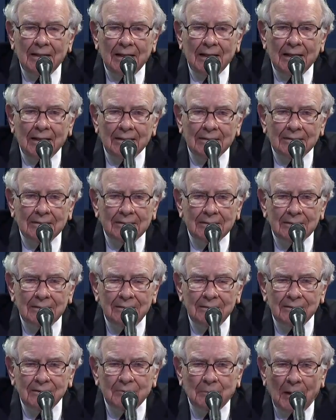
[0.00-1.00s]
as
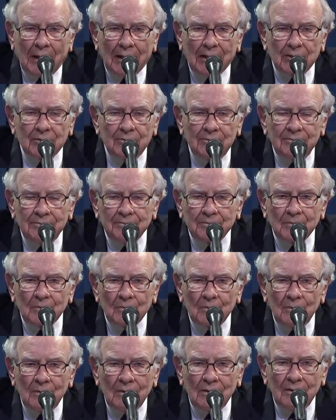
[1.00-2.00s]
the Spanish
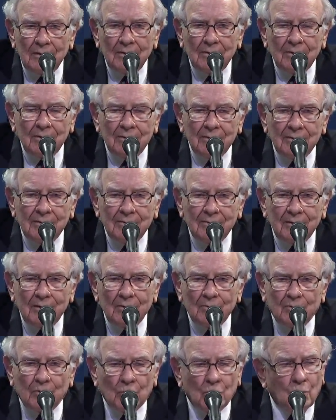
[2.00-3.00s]

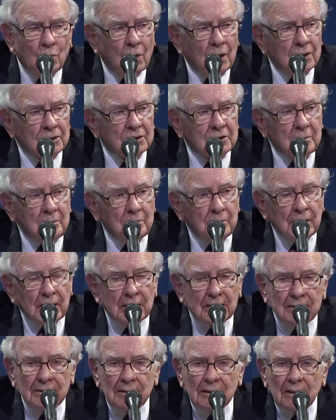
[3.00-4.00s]
flu was,
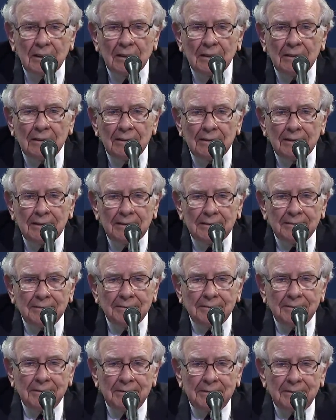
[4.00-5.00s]
but
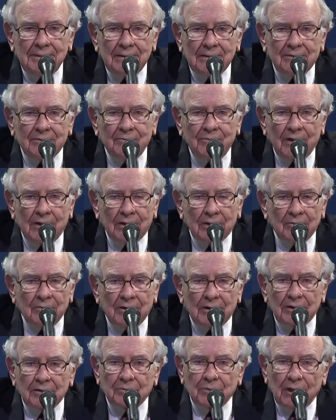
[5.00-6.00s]
it's very,
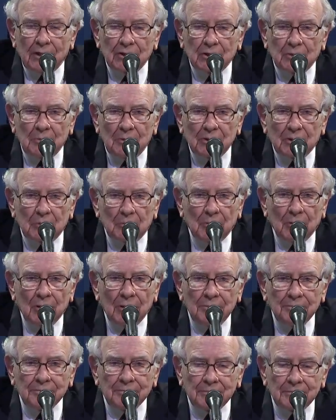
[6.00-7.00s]
very
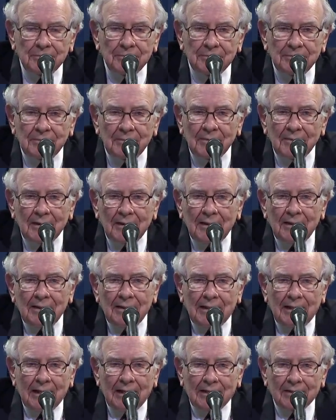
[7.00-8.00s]
transmissible.
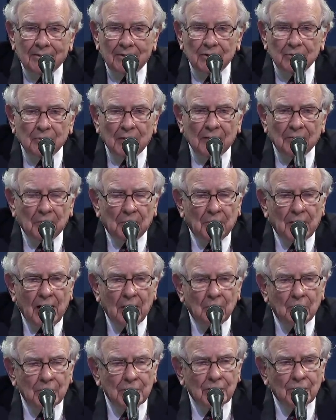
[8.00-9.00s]
And of course, we have the
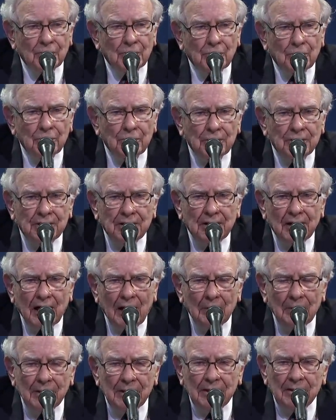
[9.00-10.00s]
problem, we don't know the
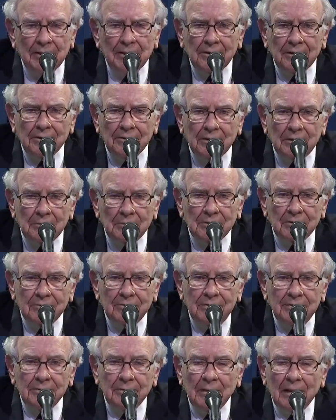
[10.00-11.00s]
denominator in terms
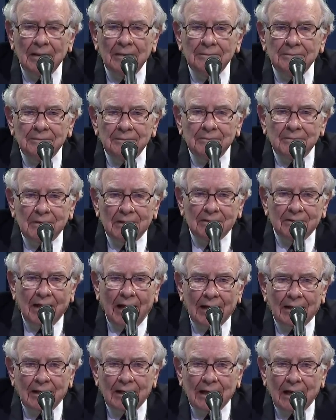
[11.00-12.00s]
of
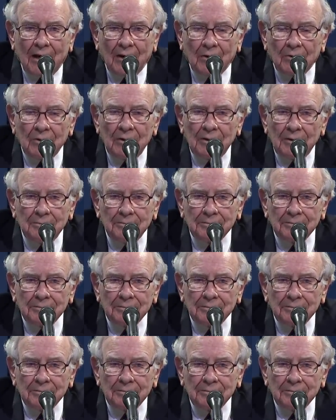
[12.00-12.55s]
exactly how